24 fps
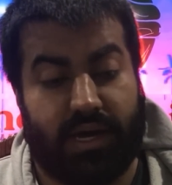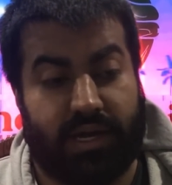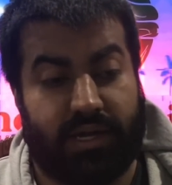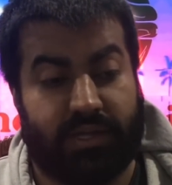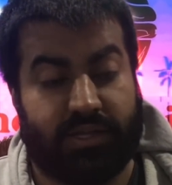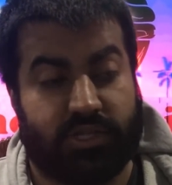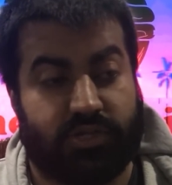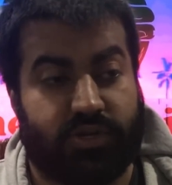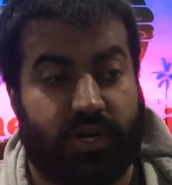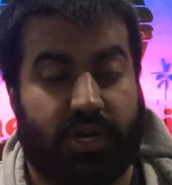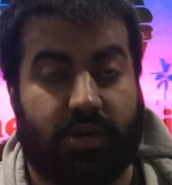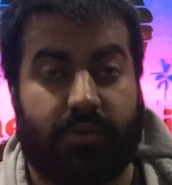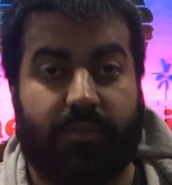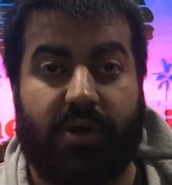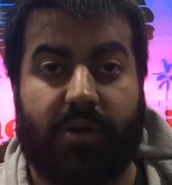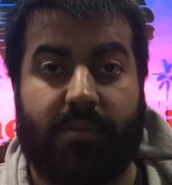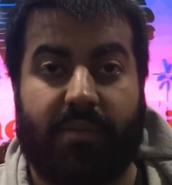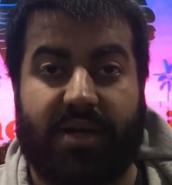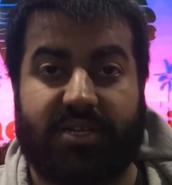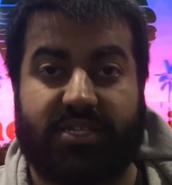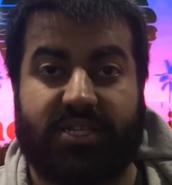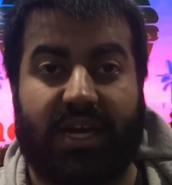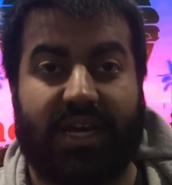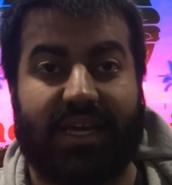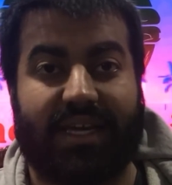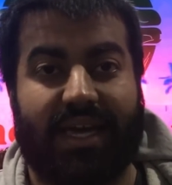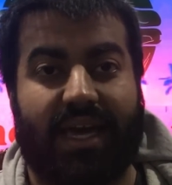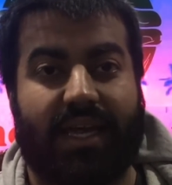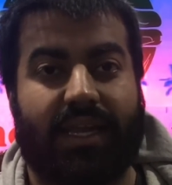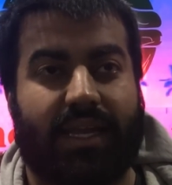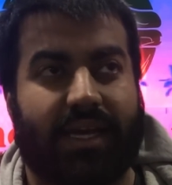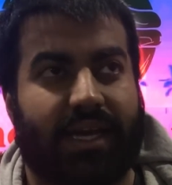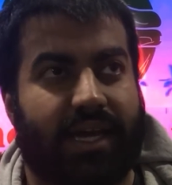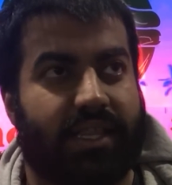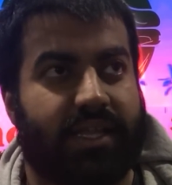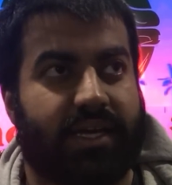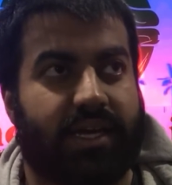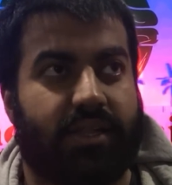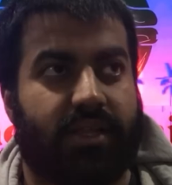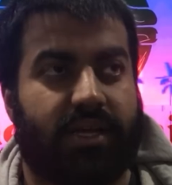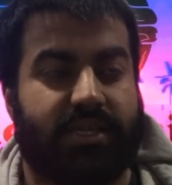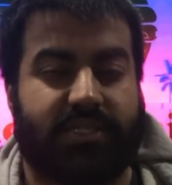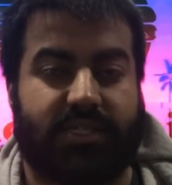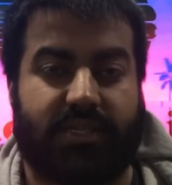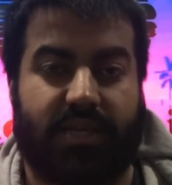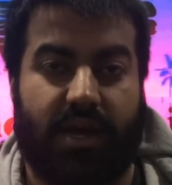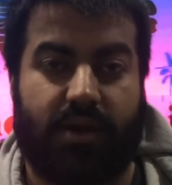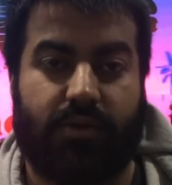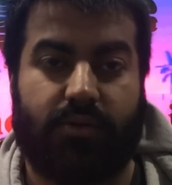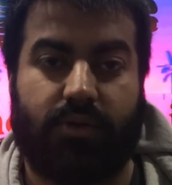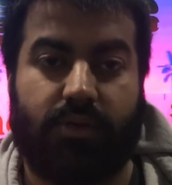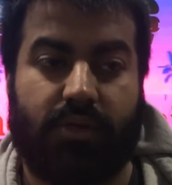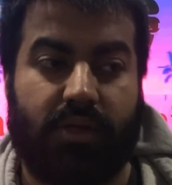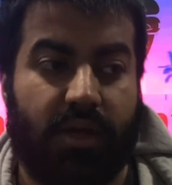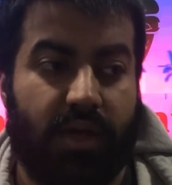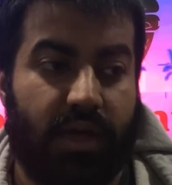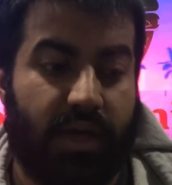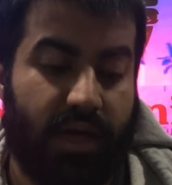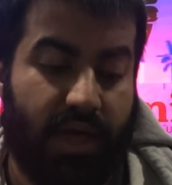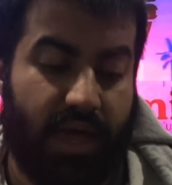in the Striker mirror match again, I think I lost a die roll,